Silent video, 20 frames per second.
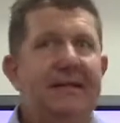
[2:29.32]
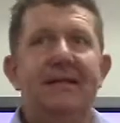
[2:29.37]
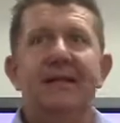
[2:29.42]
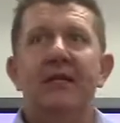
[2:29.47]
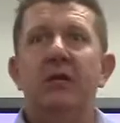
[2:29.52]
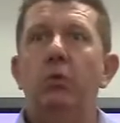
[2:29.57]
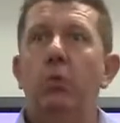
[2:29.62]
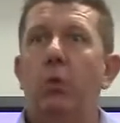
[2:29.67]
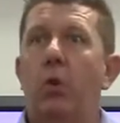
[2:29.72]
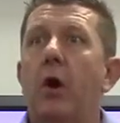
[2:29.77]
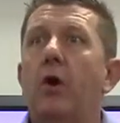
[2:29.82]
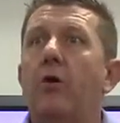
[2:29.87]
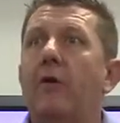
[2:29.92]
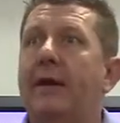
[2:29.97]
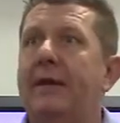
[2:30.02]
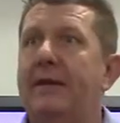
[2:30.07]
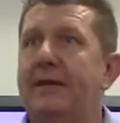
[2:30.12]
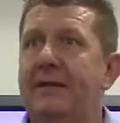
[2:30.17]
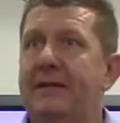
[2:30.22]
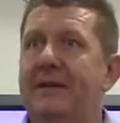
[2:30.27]
You're
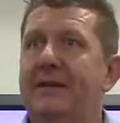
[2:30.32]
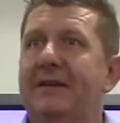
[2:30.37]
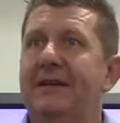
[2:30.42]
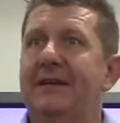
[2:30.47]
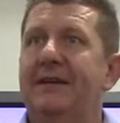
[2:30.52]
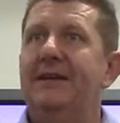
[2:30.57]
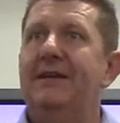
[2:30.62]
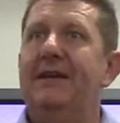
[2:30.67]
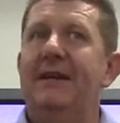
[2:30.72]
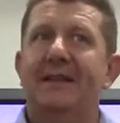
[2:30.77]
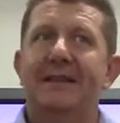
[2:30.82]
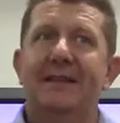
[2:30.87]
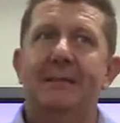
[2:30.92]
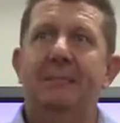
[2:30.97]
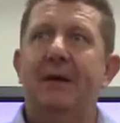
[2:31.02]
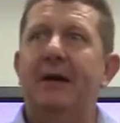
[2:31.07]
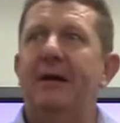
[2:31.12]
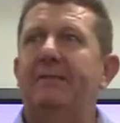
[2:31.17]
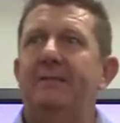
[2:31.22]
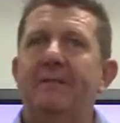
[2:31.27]
worried. You get the
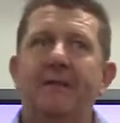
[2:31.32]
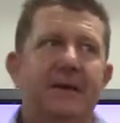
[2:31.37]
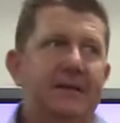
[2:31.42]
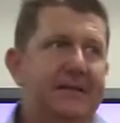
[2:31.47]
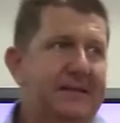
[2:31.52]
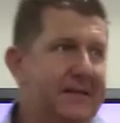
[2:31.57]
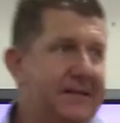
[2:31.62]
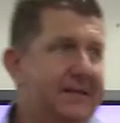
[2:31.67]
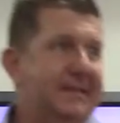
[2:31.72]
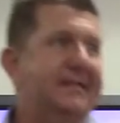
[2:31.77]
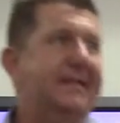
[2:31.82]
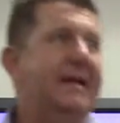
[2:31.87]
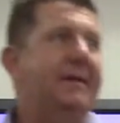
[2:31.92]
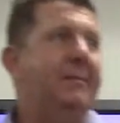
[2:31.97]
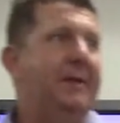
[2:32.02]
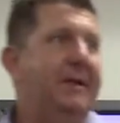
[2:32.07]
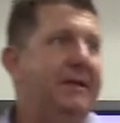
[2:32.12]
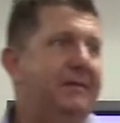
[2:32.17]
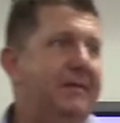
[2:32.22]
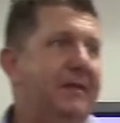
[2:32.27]
butterflies in the
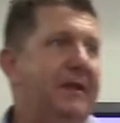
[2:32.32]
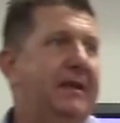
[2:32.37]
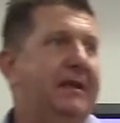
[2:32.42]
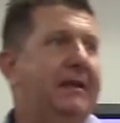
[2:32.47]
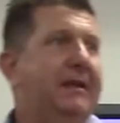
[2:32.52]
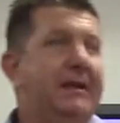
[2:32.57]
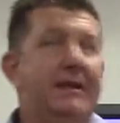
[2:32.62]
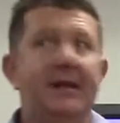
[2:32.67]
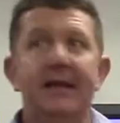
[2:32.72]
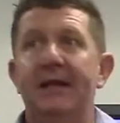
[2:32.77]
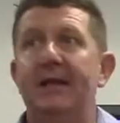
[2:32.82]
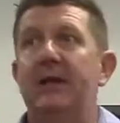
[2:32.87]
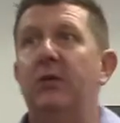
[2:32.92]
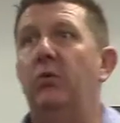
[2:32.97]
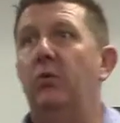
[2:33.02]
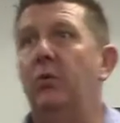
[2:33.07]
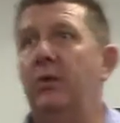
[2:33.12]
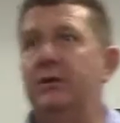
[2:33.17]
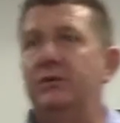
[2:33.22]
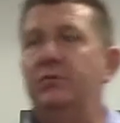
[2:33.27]
stomach thing. You're
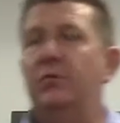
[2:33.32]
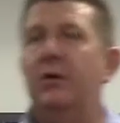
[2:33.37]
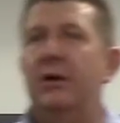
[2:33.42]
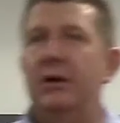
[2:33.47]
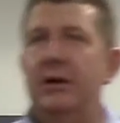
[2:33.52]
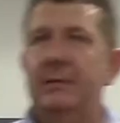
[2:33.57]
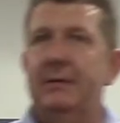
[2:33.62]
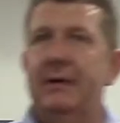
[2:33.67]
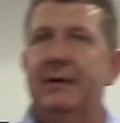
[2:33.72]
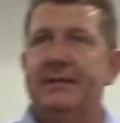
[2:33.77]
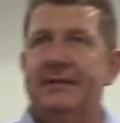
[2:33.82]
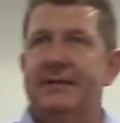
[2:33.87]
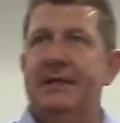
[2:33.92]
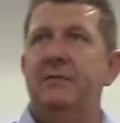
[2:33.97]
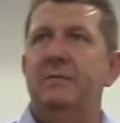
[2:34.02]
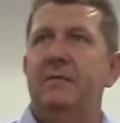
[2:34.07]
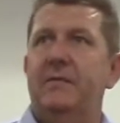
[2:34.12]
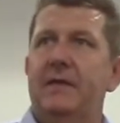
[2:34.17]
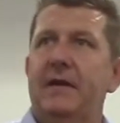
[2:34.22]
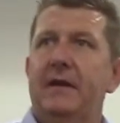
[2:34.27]
always worried about
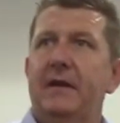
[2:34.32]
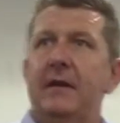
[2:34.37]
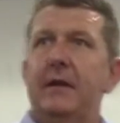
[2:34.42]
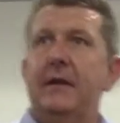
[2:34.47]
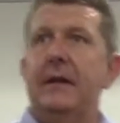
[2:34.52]
something.